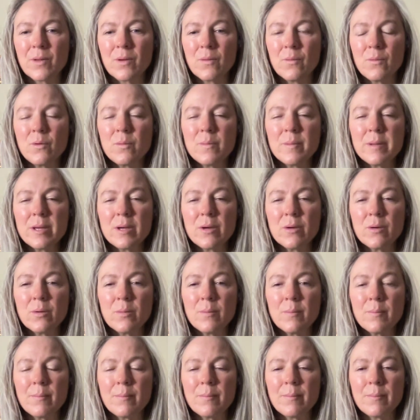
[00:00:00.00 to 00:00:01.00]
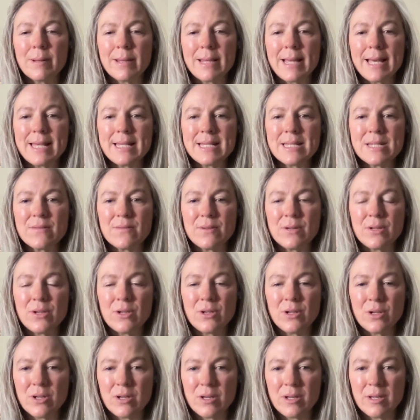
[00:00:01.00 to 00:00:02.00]
would be a good place for you
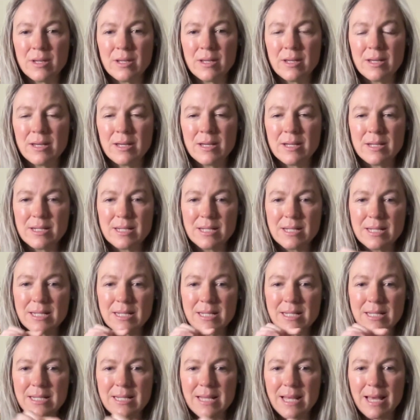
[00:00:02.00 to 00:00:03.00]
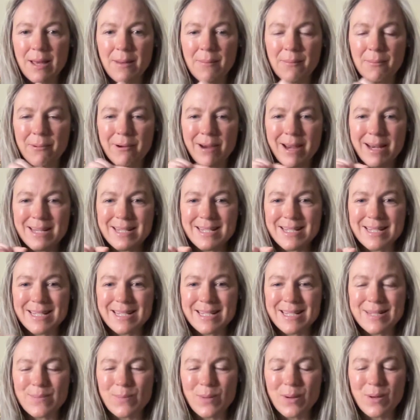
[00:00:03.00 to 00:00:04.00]
to just
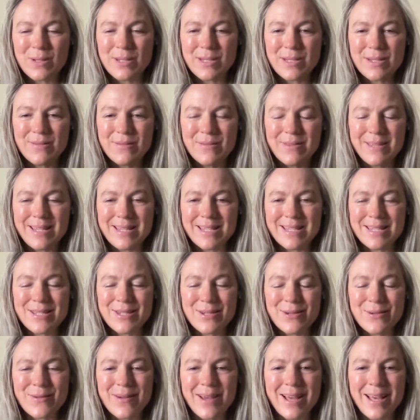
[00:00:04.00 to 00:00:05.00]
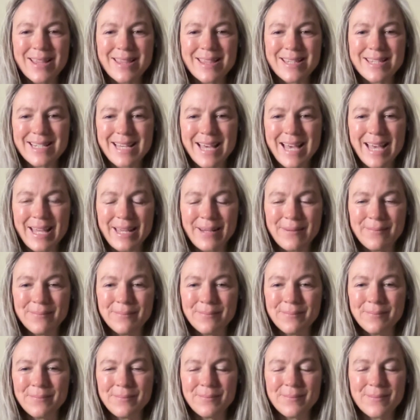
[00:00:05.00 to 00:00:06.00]
practice spots of this throughout the day,
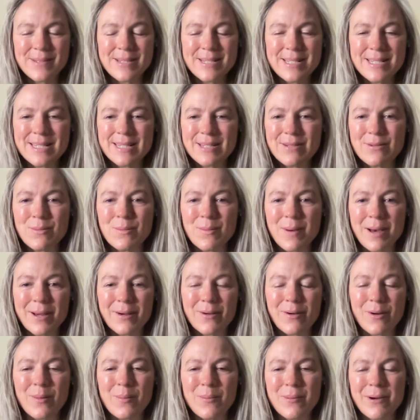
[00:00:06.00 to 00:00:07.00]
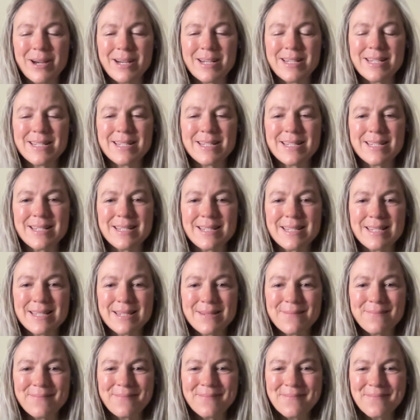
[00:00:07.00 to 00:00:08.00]
just little micro practices.
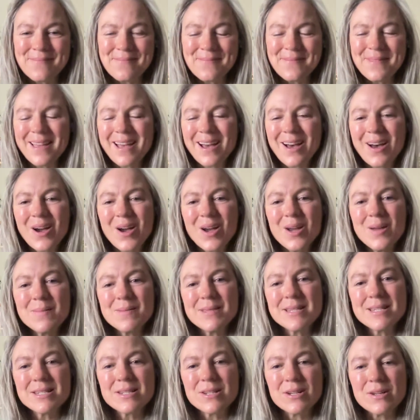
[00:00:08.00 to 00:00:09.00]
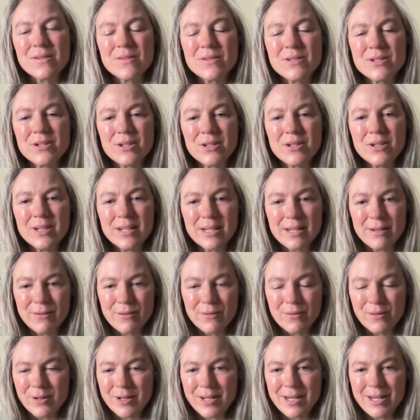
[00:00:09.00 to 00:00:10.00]
I hope this serves you. If you've
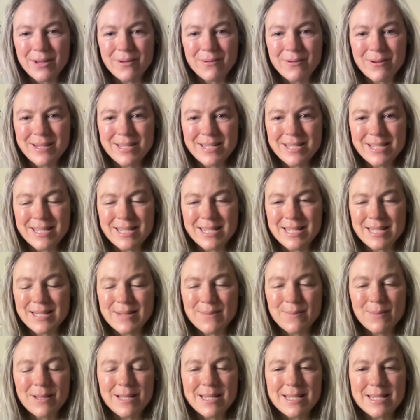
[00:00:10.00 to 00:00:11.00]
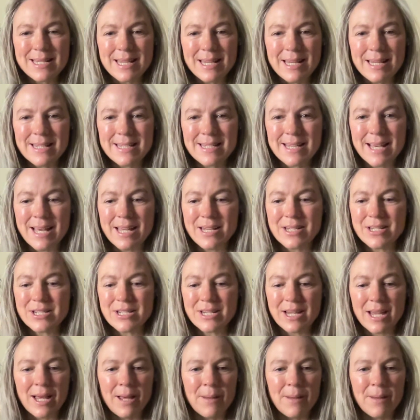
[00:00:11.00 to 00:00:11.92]
got any questions, please get in touch.